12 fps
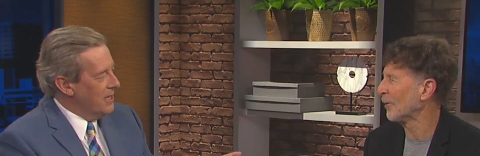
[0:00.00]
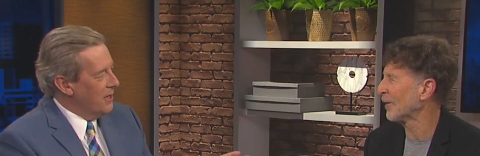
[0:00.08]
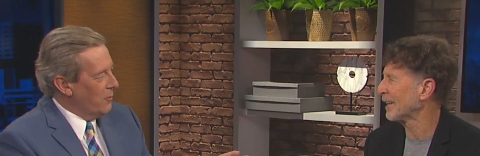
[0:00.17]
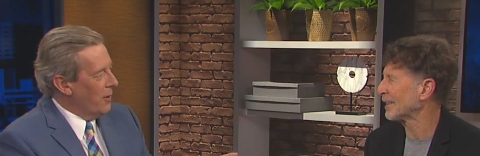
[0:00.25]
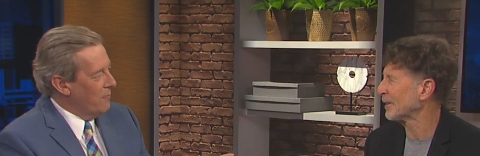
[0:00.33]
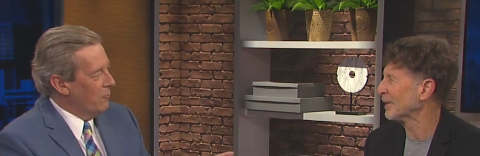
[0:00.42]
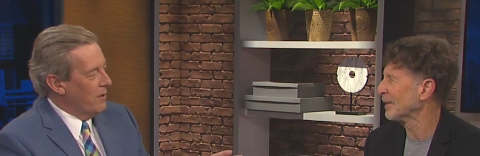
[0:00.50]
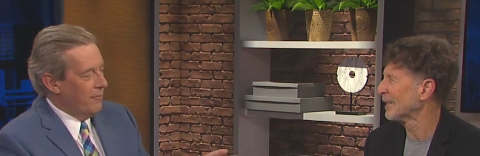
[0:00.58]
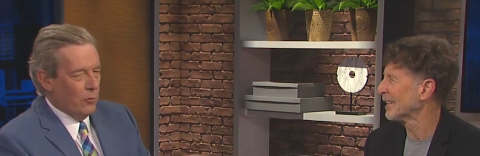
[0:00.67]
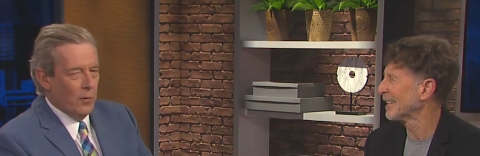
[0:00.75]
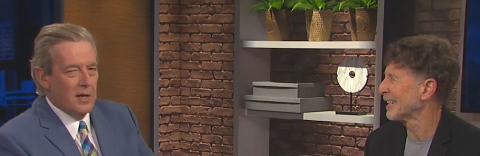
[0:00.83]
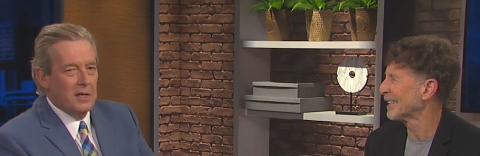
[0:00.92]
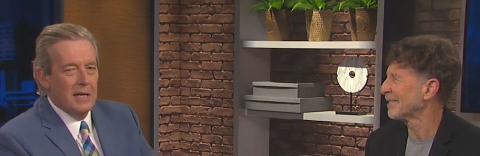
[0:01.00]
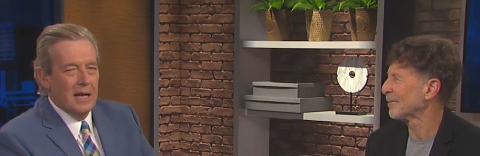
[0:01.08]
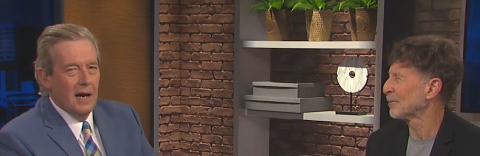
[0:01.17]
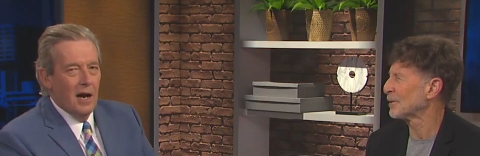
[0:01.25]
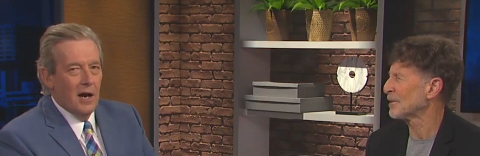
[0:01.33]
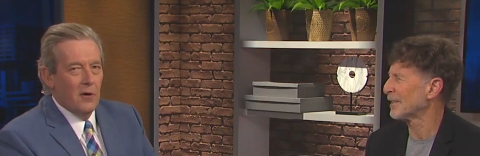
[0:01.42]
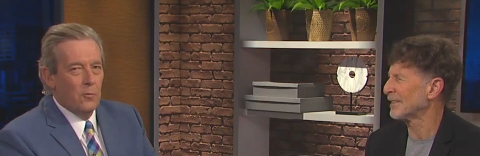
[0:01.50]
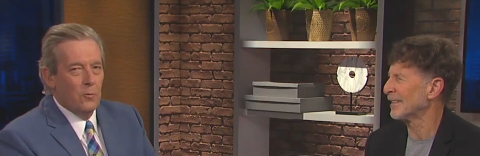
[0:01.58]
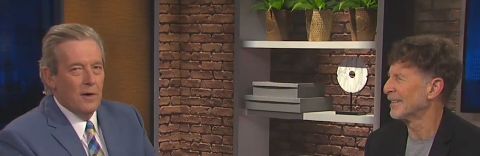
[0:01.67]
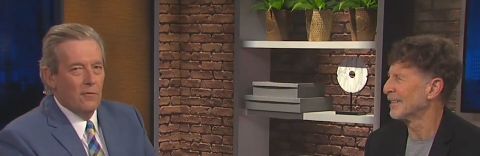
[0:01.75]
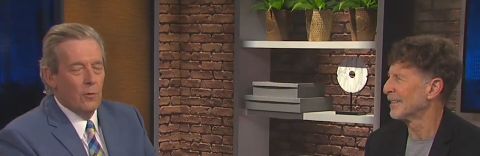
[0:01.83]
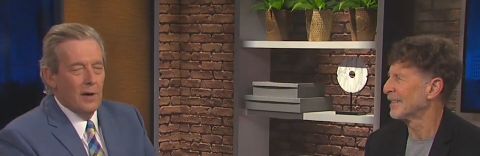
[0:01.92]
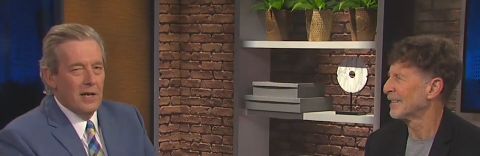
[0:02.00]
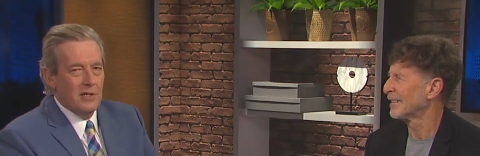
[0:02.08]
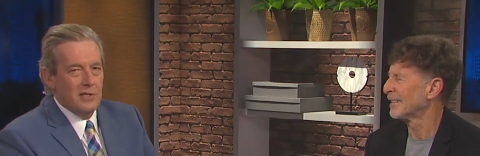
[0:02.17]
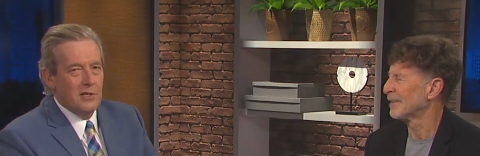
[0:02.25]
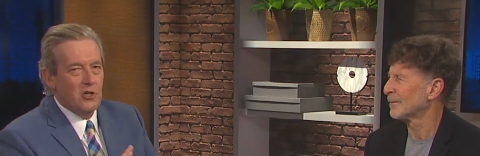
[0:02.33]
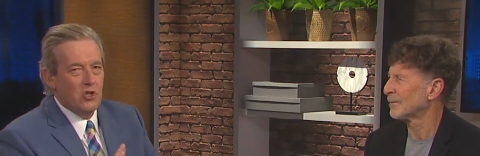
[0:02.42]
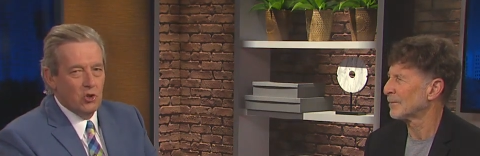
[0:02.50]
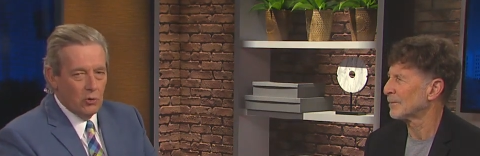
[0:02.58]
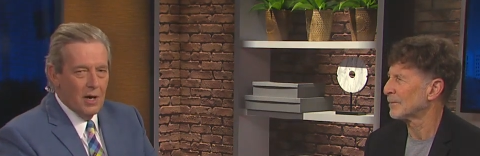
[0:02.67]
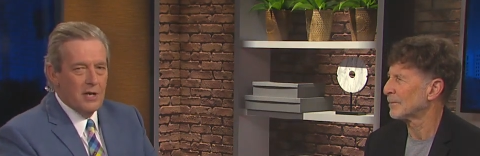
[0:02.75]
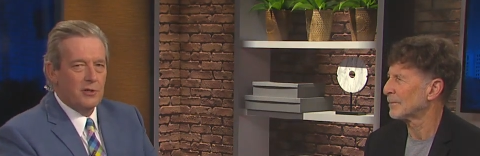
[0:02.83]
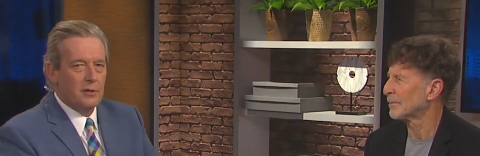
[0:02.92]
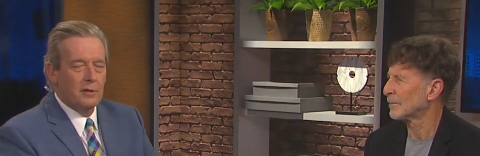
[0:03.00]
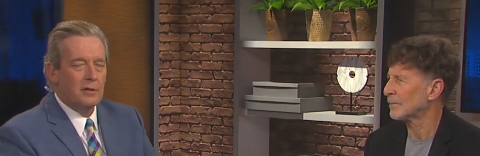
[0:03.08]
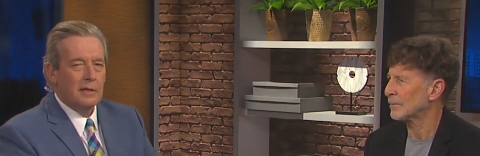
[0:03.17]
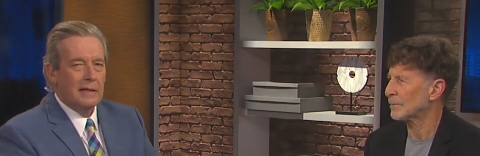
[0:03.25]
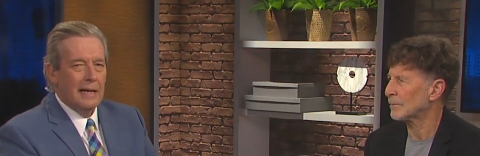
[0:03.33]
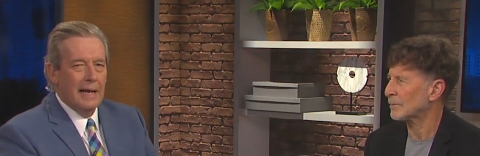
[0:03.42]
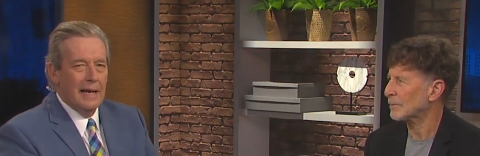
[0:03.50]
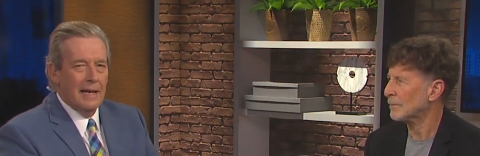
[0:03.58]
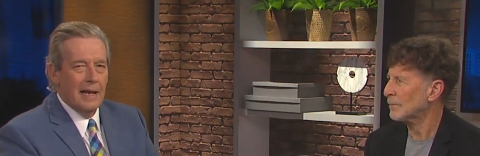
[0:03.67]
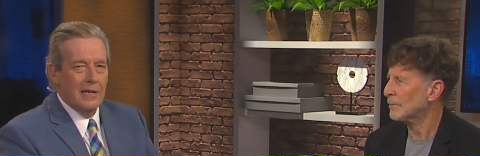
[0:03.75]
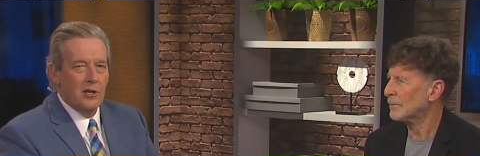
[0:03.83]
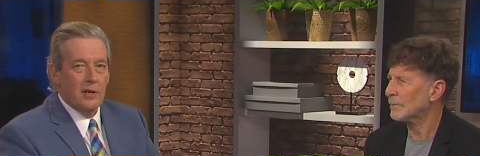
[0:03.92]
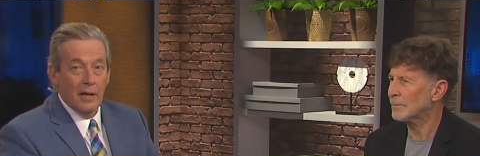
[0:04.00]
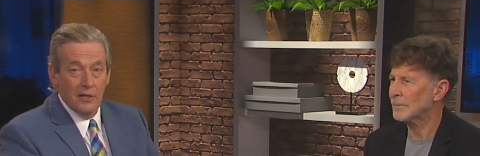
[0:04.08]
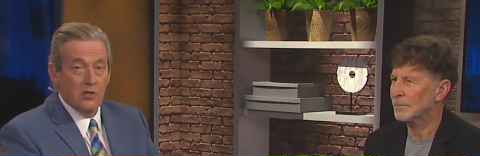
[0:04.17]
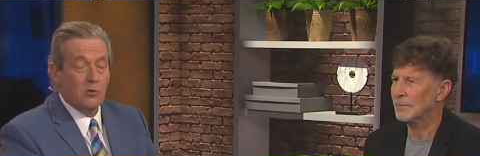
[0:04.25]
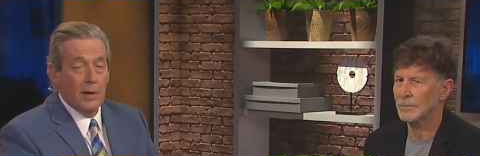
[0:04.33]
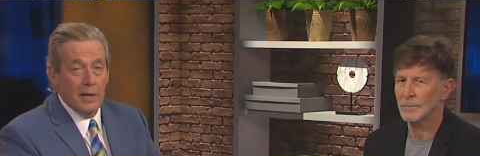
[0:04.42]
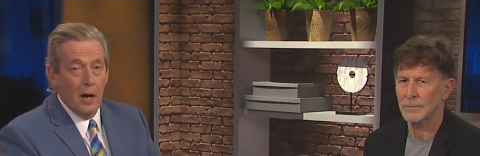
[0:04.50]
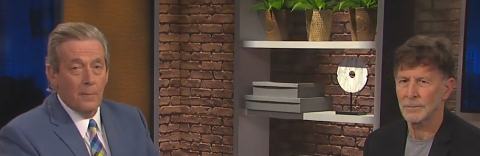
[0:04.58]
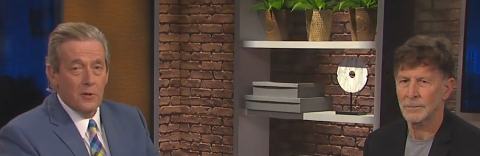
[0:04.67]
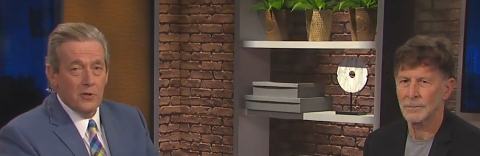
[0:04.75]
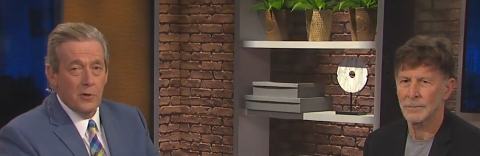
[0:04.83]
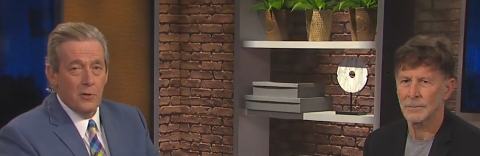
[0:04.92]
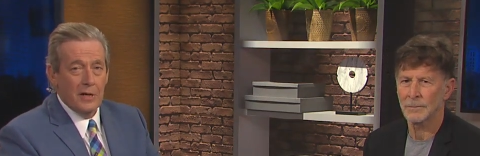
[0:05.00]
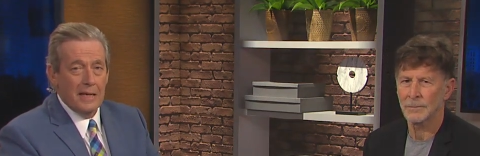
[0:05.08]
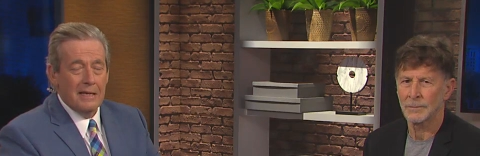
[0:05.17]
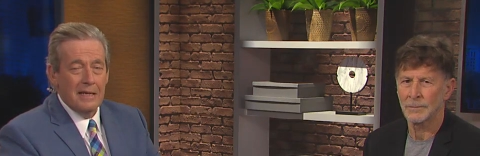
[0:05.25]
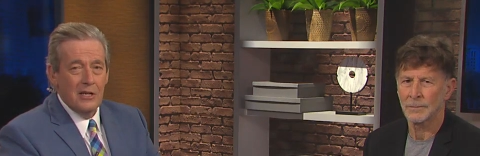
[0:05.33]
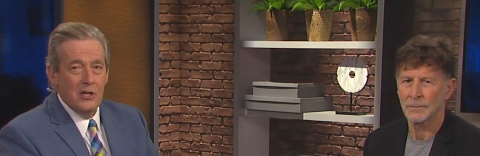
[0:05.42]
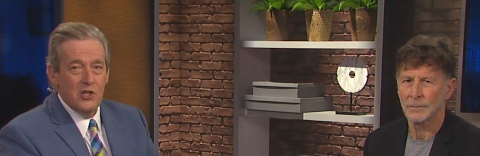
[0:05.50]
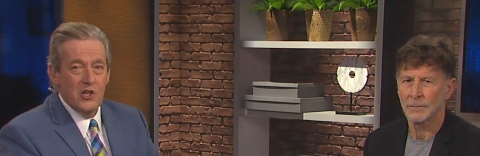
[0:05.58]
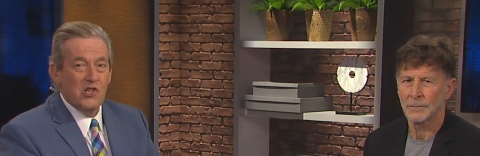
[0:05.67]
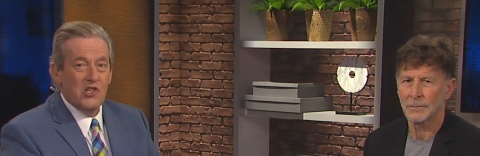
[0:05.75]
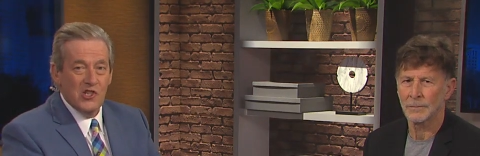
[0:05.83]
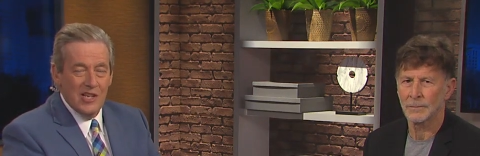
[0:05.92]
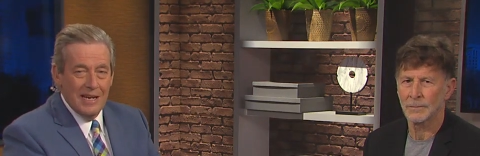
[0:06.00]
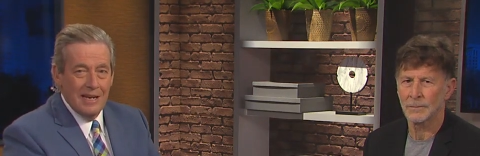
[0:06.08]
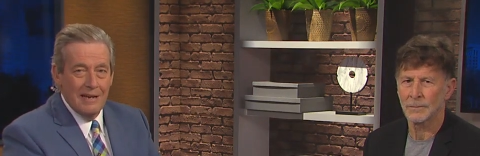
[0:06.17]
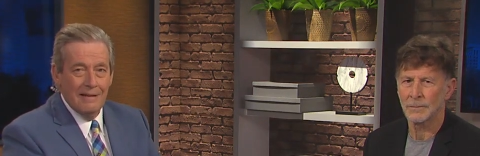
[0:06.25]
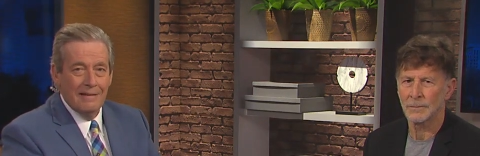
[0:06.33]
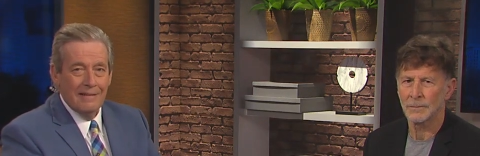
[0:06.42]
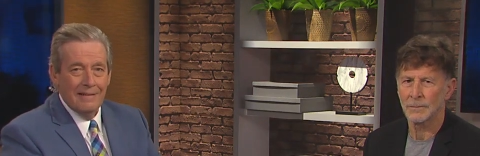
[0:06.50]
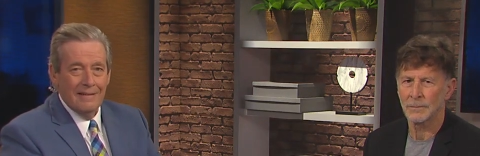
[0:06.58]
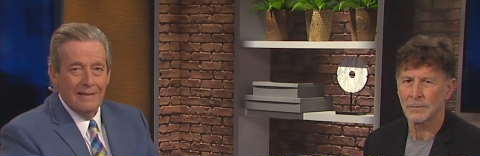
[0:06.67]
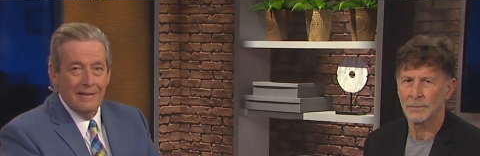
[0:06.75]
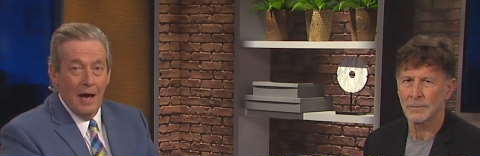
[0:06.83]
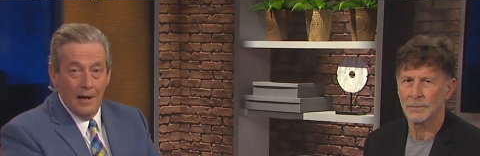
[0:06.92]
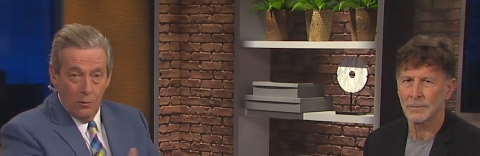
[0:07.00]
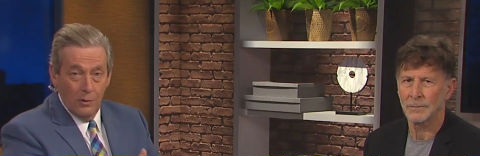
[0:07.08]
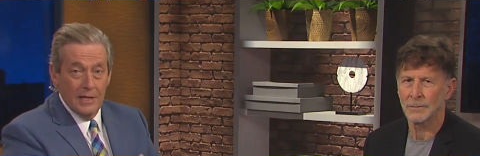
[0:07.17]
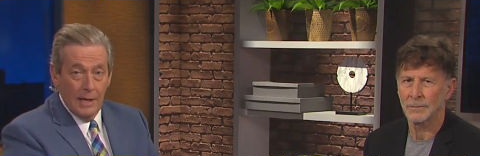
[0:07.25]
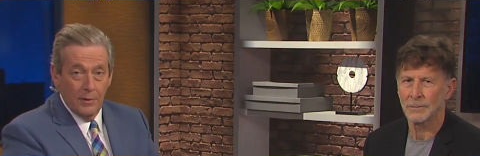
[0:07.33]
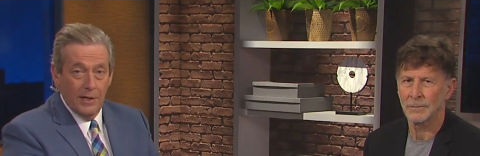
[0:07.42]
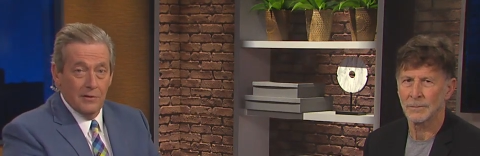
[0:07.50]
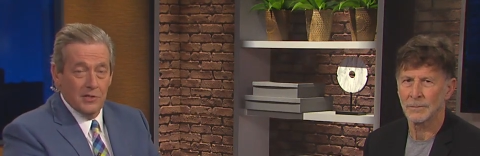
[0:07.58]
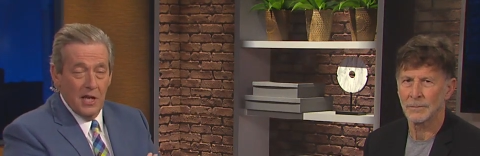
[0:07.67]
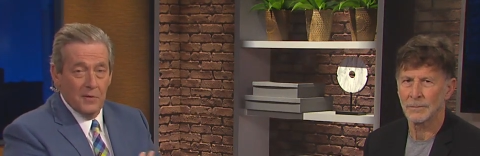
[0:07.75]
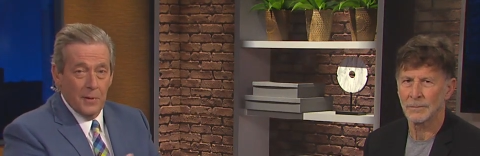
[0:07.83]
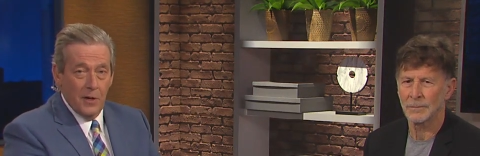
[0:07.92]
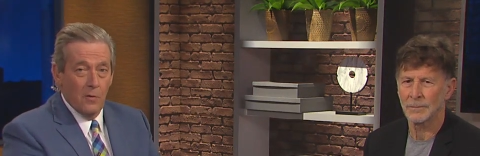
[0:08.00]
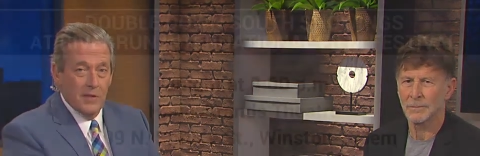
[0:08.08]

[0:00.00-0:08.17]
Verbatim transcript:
Speaker 1: you go to Riverrun. Appreciate that. Riverrun is such a treasure, and you got this great opportunity to see not only Double Down South, but all